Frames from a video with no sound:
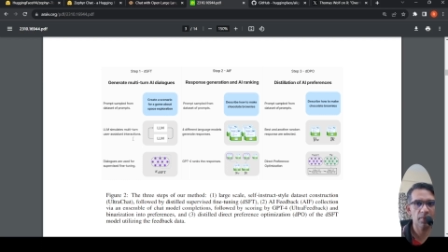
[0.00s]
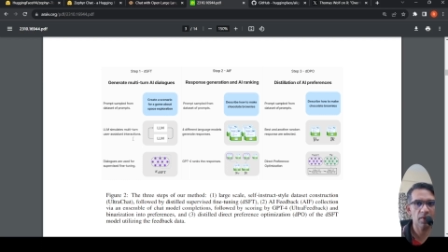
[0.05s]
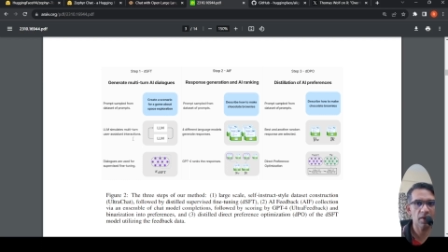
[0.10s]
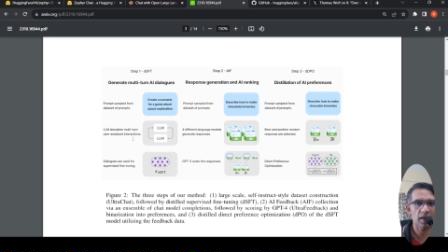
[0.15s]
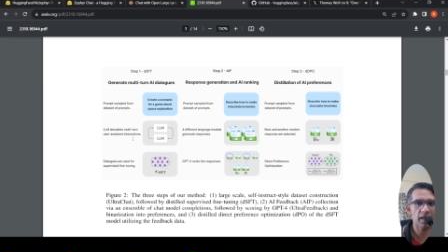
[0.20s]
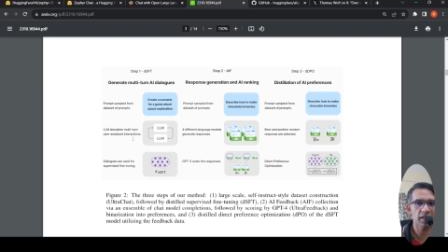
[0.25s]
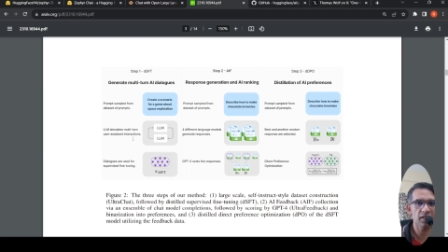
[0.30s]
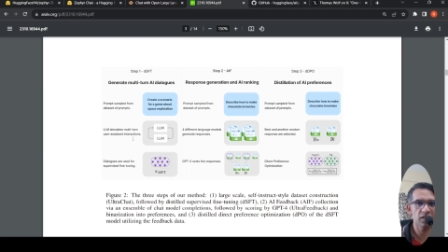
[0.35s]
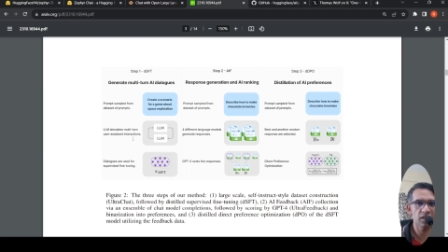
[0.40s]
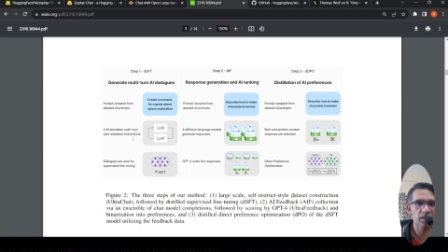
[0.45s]

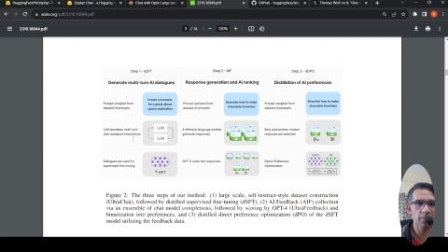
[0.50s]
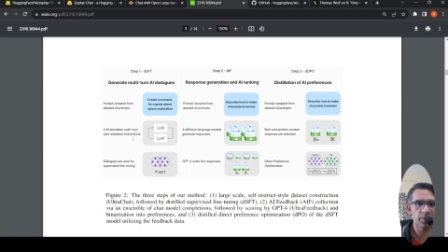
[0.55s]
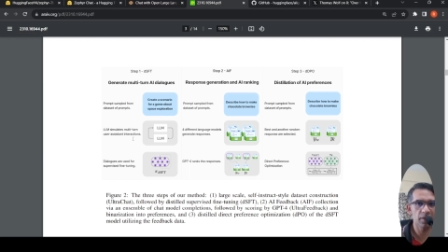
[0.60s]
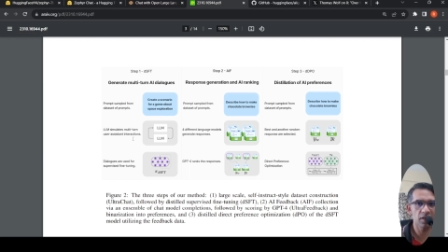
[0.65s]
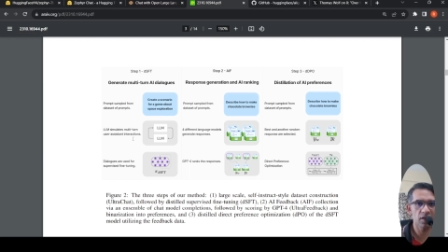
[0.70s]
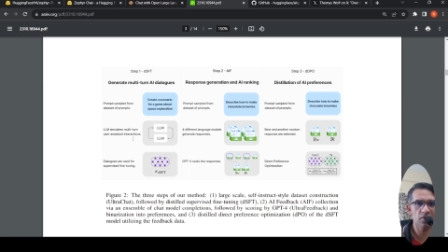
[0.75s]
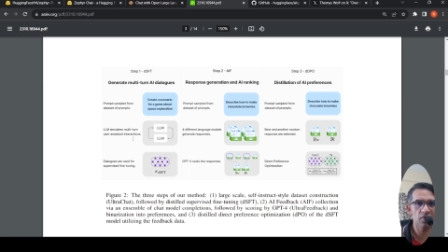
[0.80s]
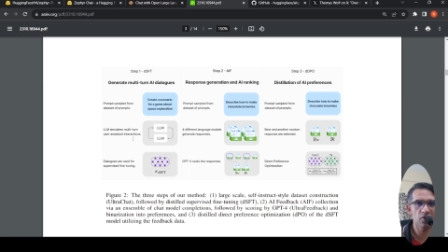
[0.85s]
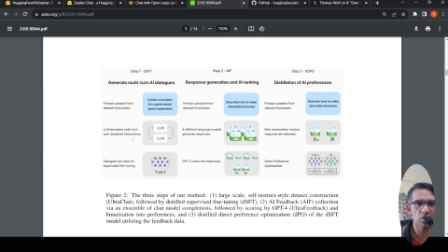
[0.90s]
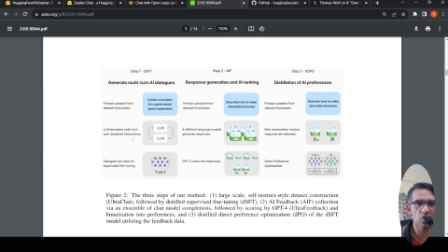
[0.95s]
like
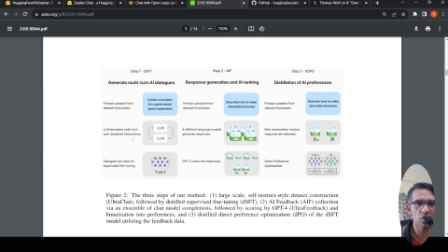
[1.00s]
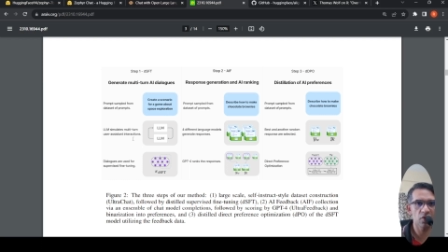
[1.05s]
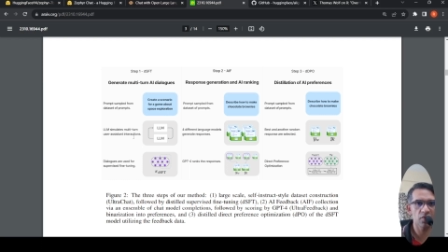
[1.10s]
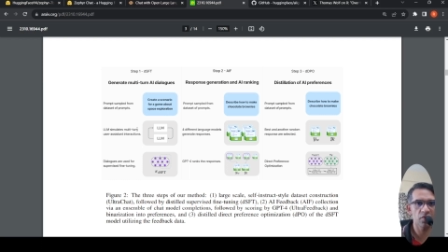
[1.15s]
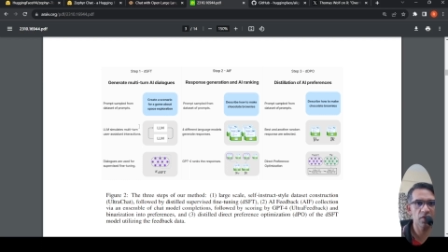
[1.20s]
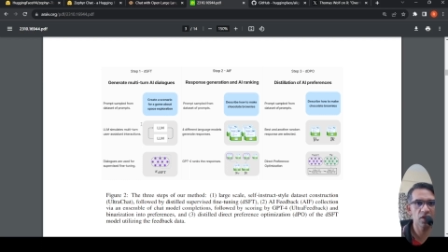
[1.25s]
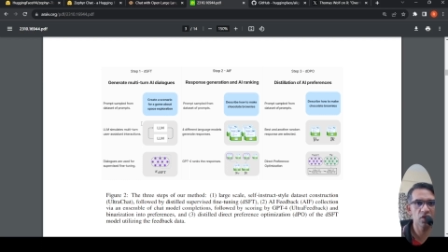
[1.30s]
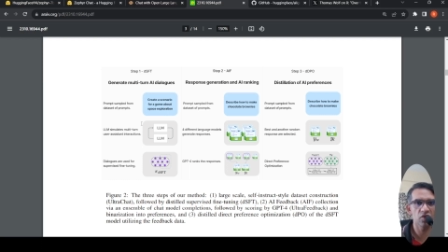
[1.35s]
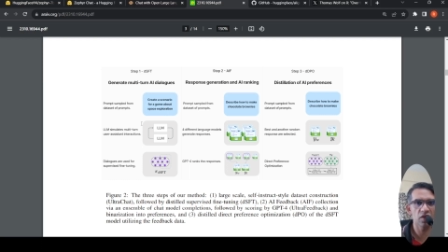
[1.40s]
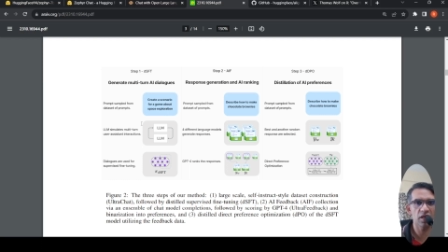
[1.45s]
GPT-4,
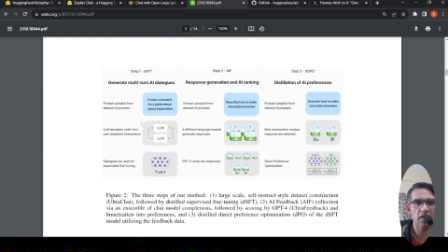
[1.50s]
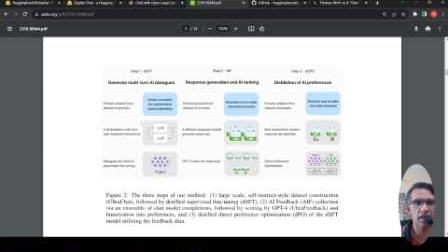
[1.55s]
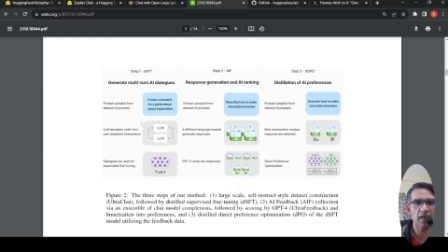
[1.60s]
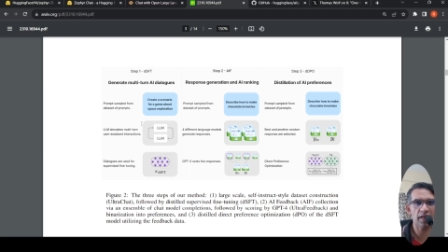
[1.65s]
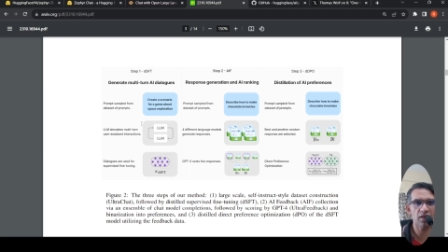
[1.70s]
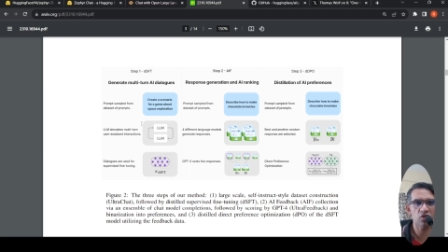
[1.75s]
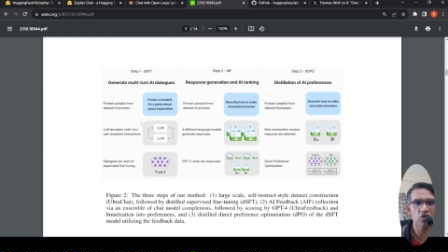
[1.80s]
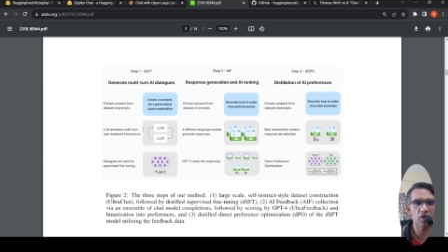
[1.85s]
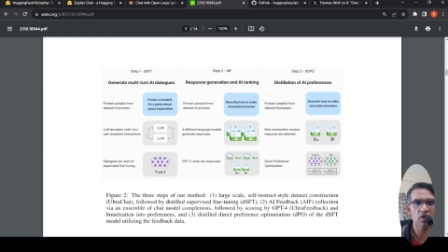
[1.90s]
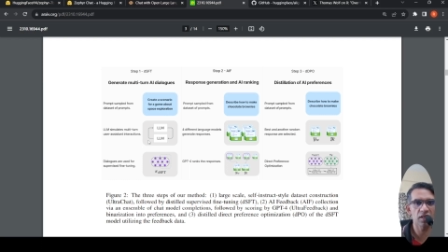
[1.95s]
which will
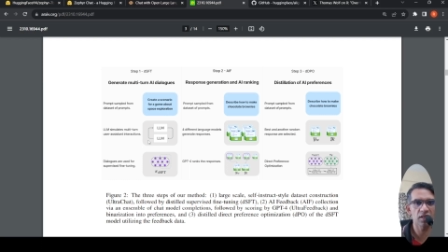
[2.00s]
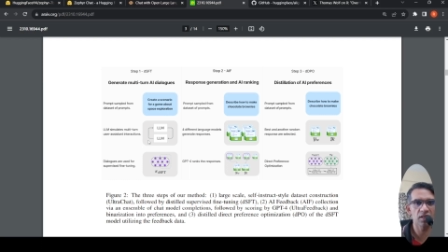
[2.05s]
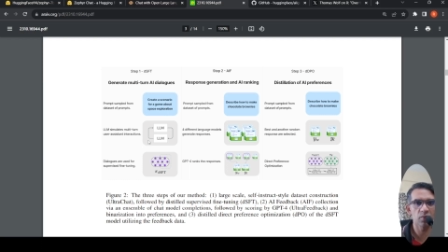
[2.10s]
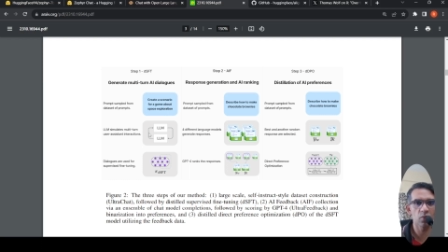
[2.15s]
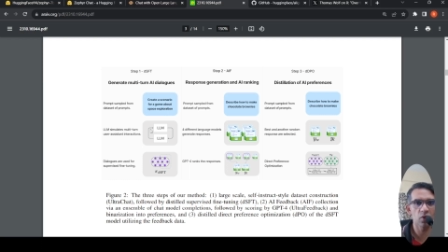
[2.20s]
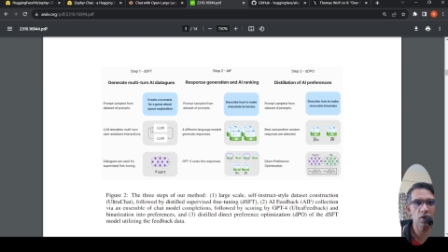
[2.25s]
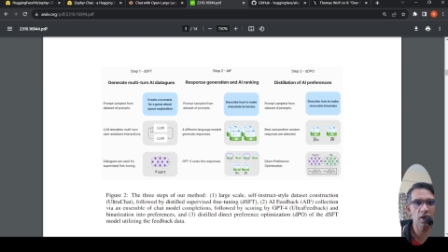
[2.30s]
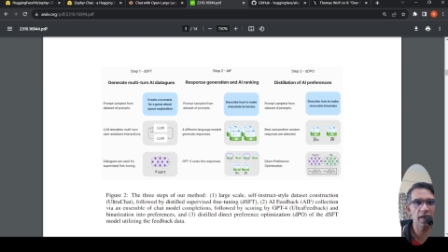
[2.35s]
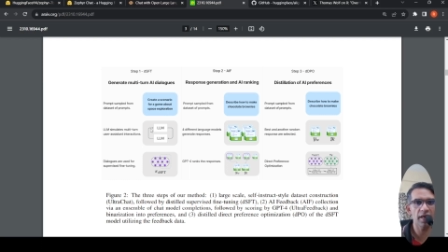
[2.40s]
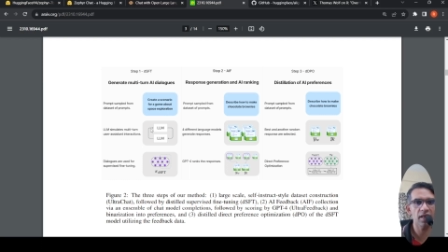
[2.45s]
actually
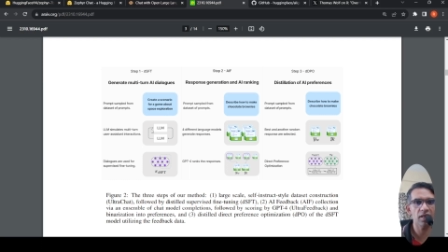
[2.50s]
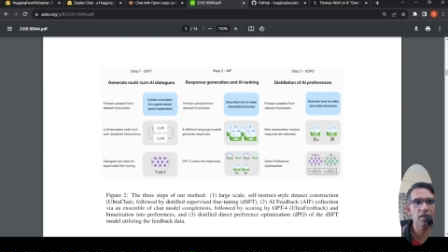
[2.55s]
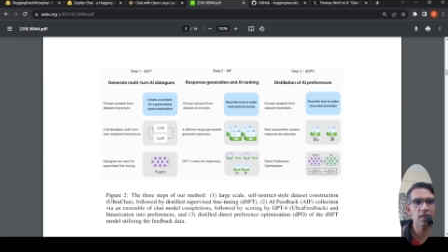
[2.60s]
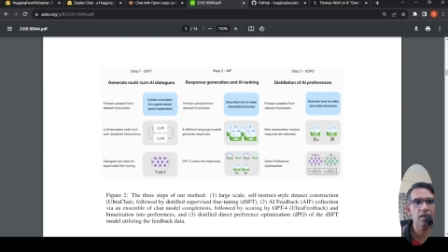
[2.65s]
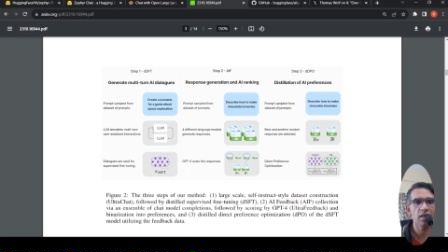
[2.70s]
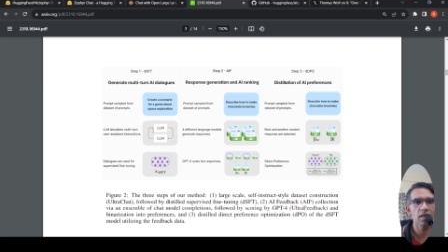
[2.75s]
simulate